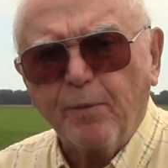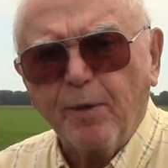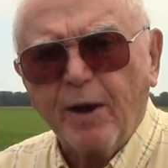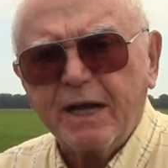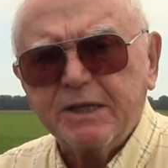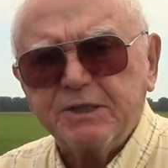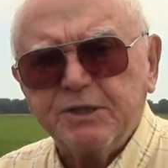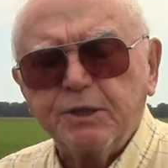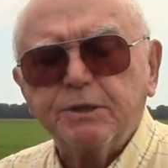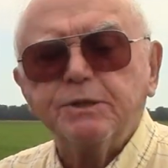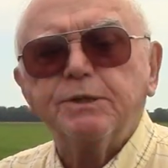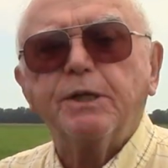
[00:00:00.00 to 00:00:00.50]

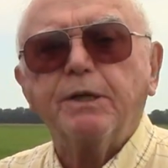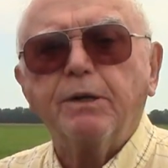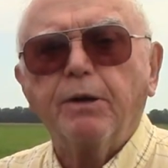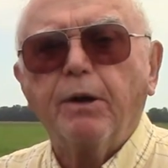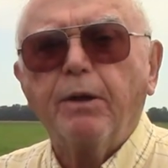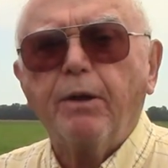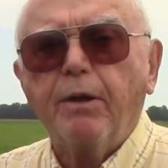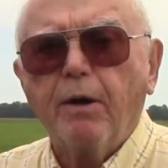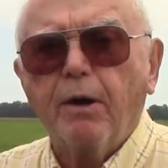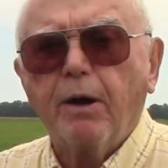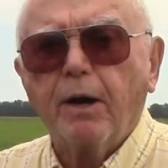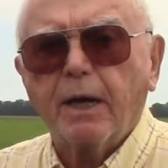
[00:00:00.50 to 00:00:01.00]
Rochester, New
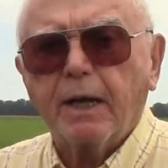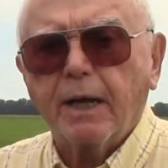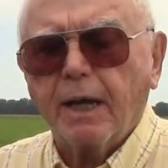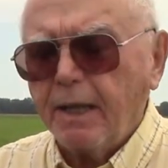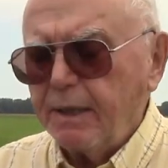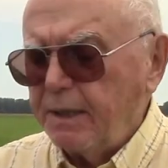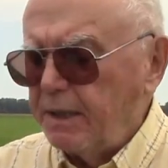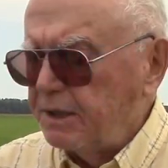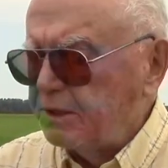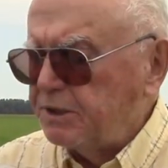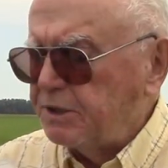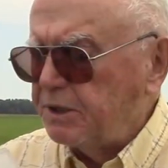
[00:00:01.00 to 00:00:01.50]
York,
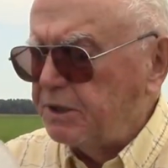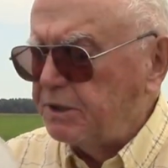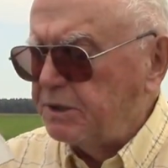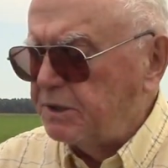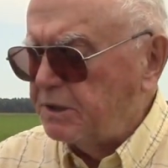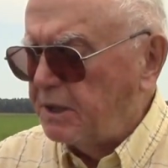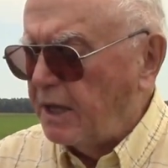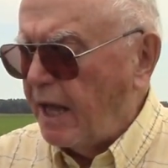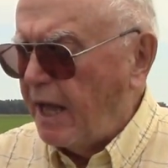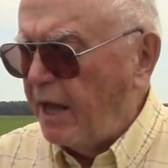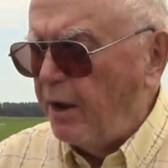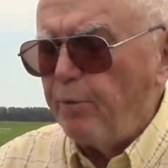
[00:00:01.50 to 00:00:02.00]
and this
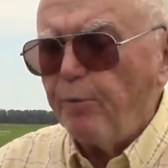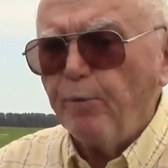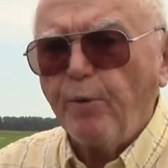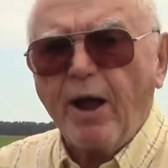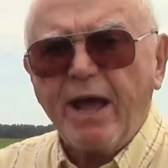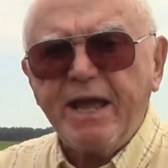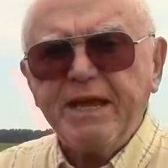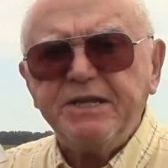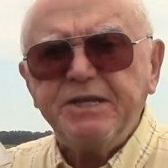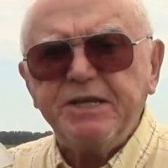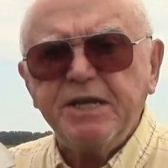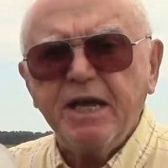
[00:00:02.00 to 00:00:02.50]
is a
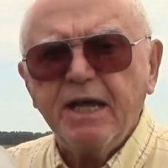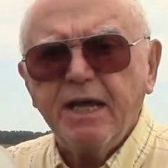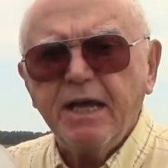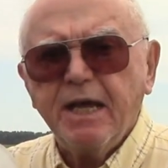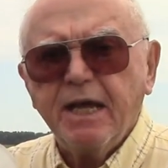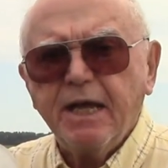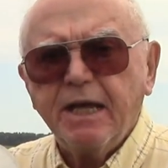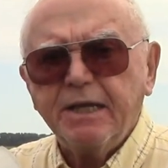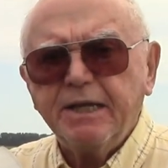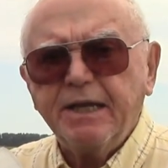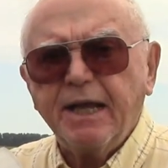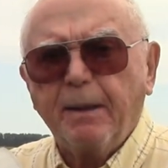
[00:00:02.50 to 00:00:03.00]
Wright
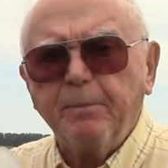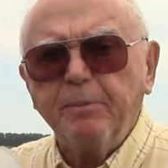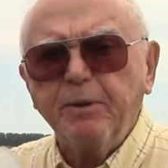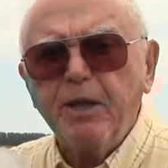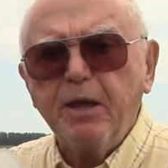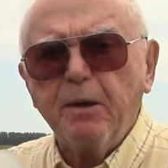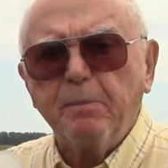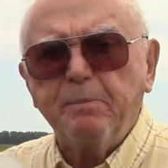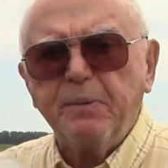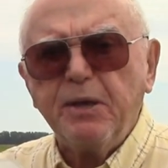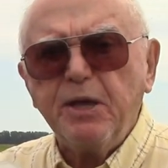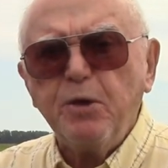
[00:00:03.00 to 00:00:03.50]

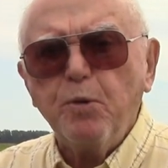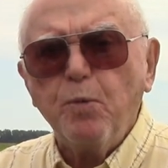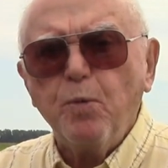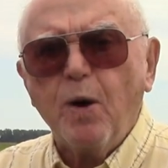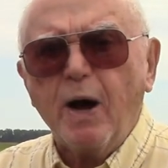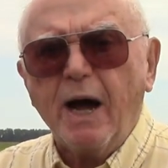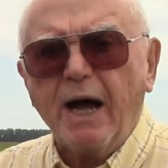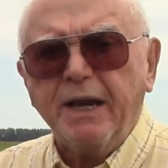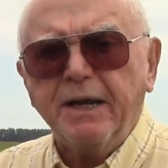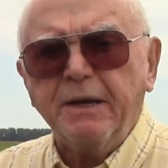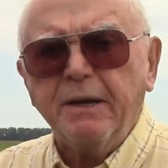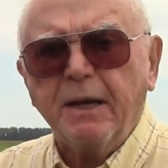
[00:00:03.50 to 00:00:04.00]
W P
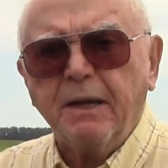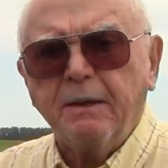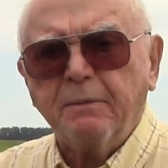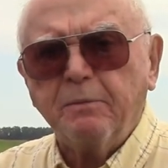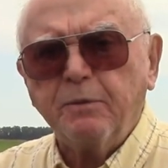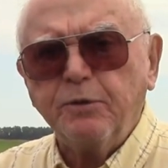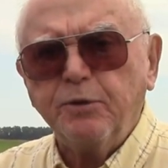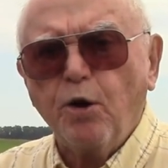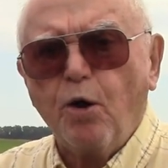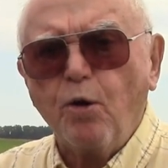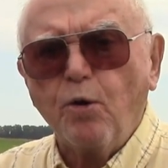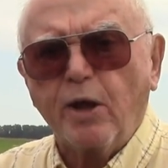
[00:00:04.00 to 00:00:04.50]
one
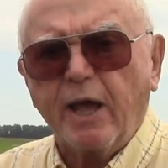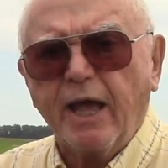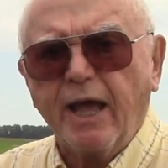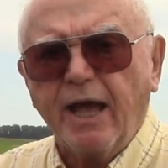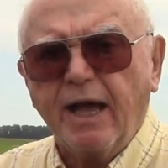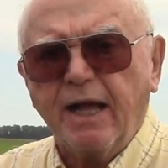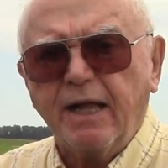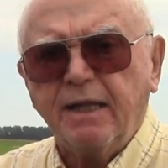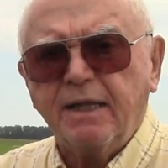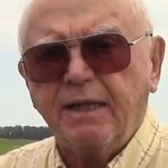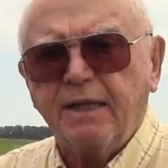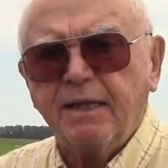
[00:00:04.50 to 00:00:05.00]

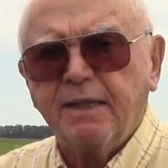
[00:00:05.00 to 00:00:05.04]
NoCal.